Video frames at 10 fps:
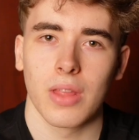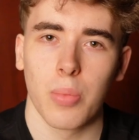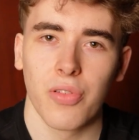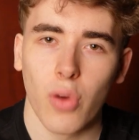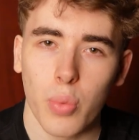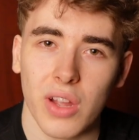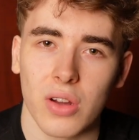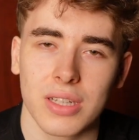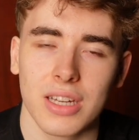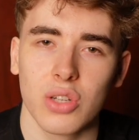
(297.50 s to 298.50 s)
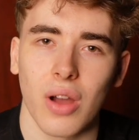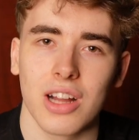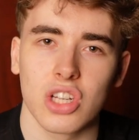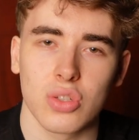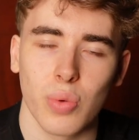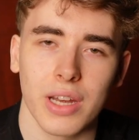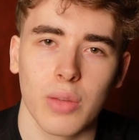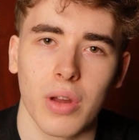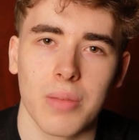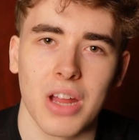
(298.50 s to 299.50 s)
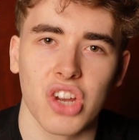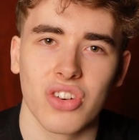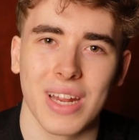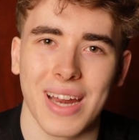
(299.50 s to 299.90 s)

Now before we continue, I just quickly want to mention